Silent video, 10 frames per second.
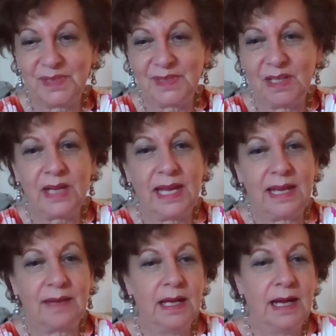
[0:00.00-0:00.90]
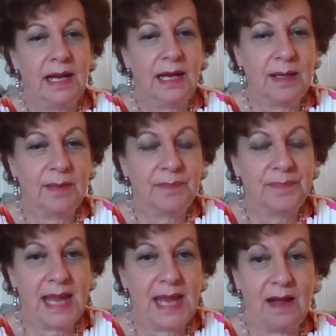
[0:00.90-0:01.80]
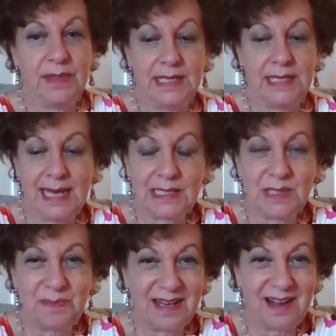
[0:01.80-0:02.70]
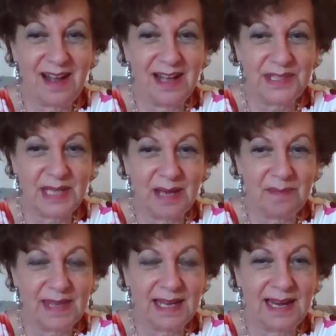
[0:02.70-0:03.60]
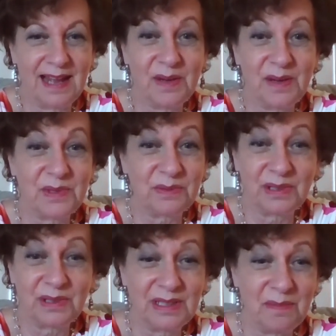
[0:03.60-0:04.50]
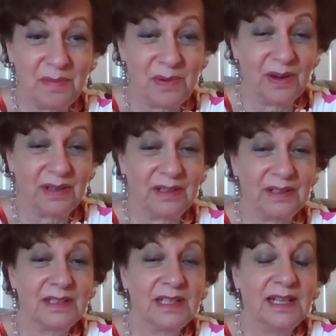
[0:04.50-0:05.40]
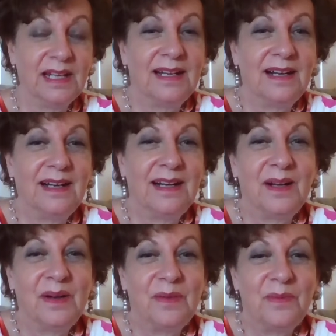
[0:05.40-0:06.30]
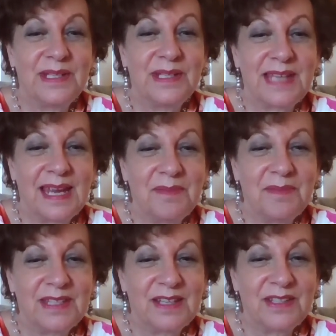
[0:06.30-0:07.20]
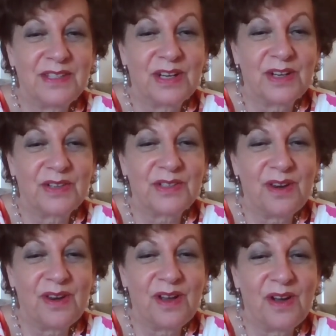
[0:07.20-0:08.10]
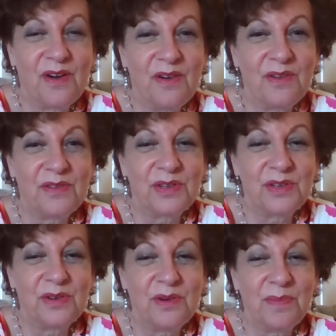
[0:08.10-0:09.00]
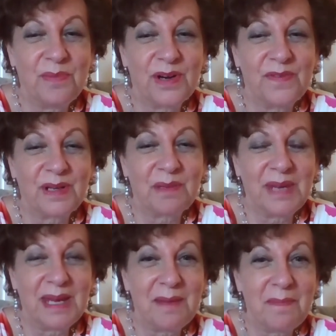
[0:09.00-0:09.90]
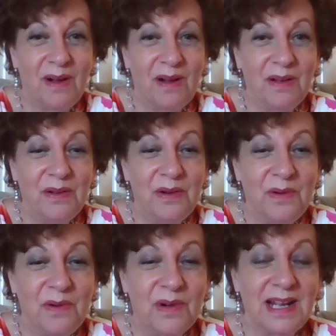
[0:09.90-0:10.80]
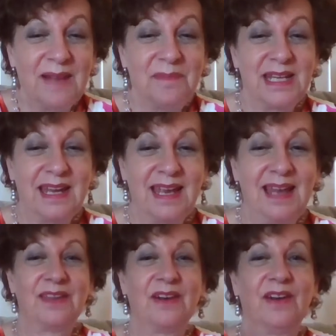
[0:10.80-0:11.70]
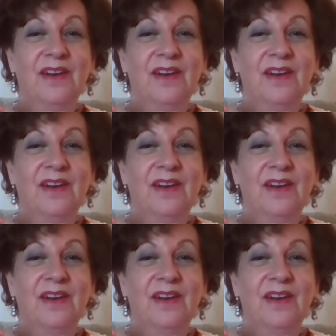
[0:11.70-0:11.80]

Okay. Now, the next big concept that I thought was really important was Abe says there's no two perfect people who will come together